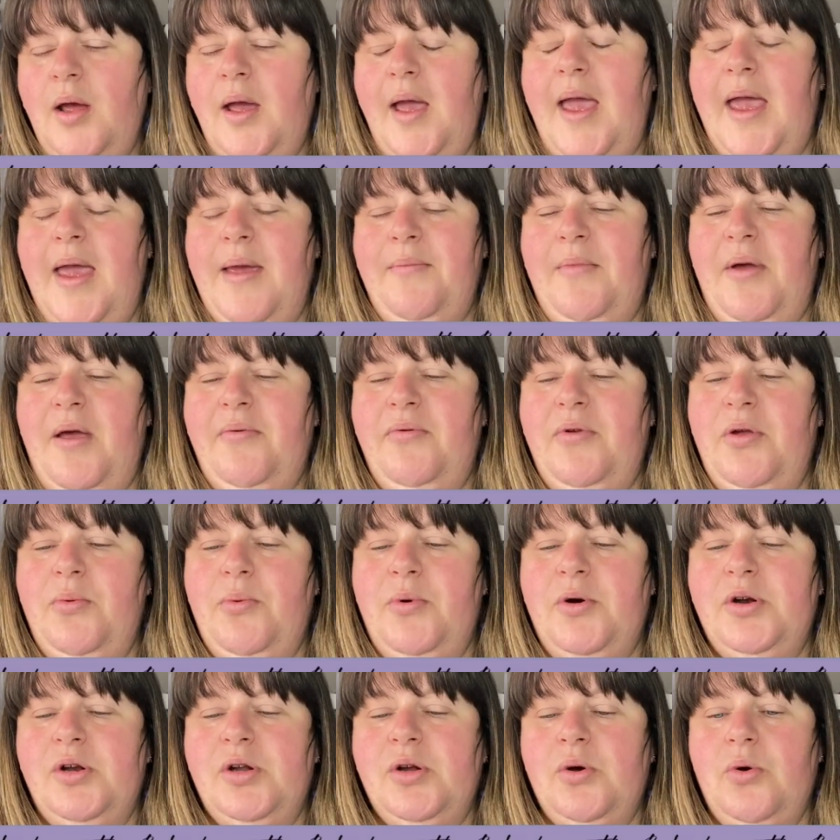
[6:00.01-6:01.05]
if you
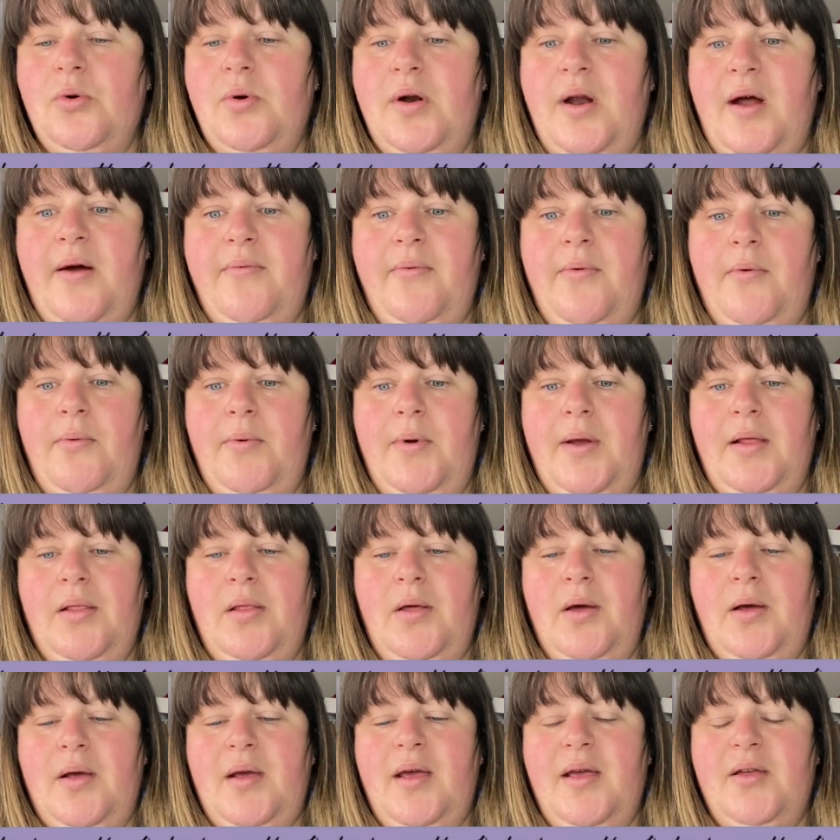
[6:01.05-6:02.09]
want to go and have a wee
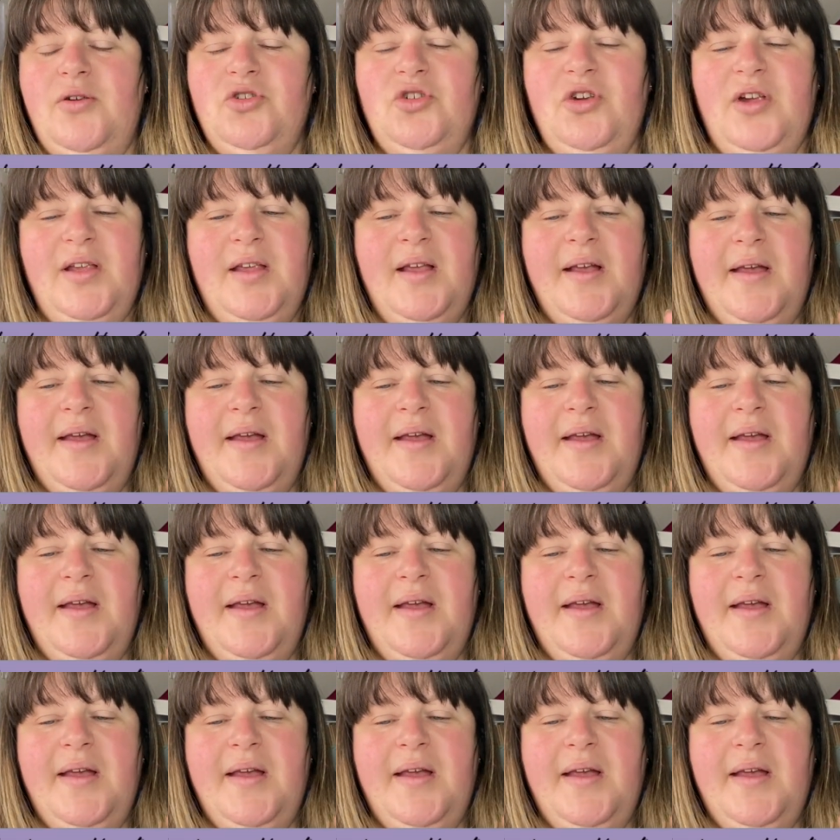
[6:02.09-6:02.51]
look, it's just to